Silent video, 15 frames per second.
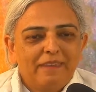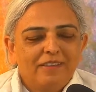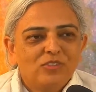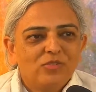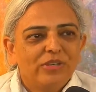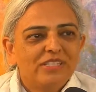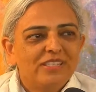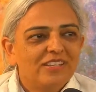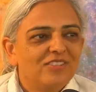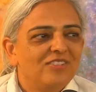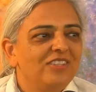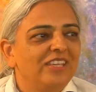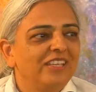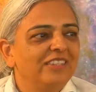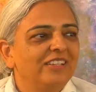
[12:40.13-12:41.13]
So I said
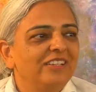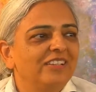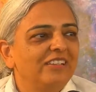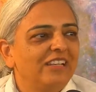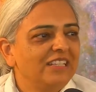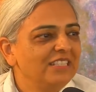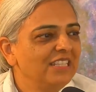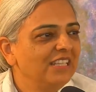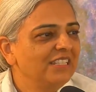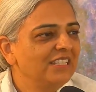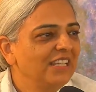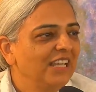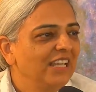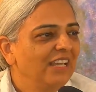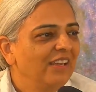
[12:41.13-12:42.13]
to the other girl, I
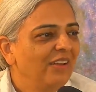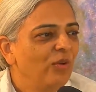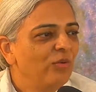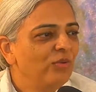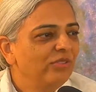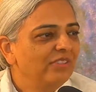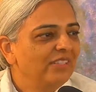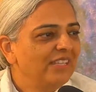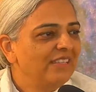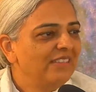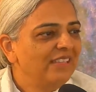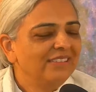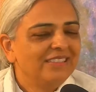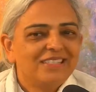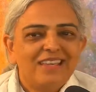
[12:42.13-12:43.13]
said, I
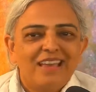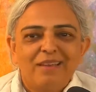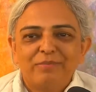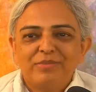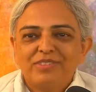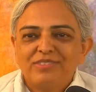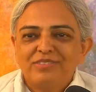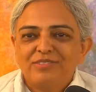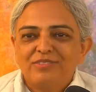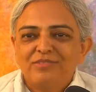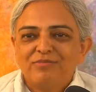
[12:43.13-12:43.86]
think the tap's,